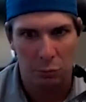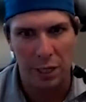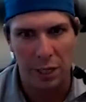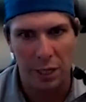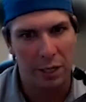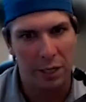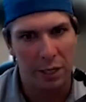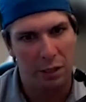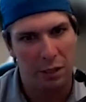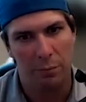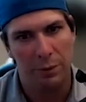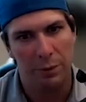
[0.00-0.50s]

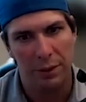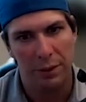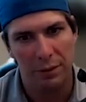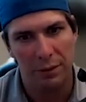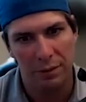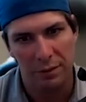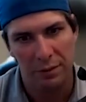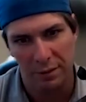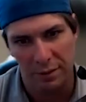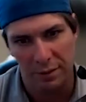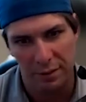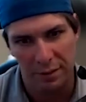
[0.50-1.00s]
tech
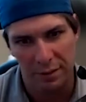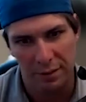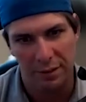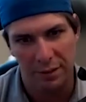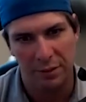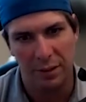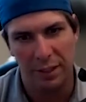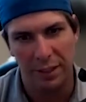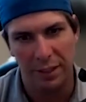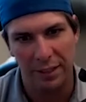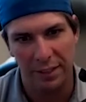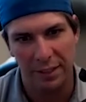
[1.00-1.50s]
companies,
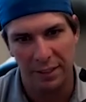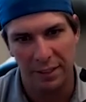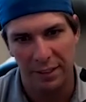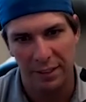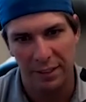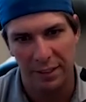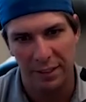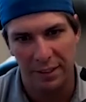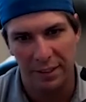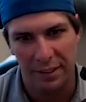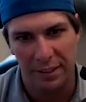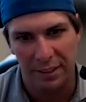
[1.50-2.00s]
right?
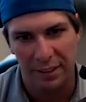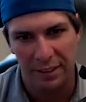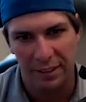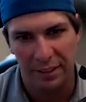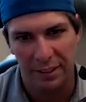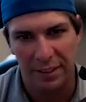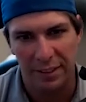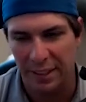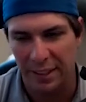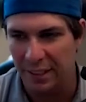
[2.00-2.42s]
Like,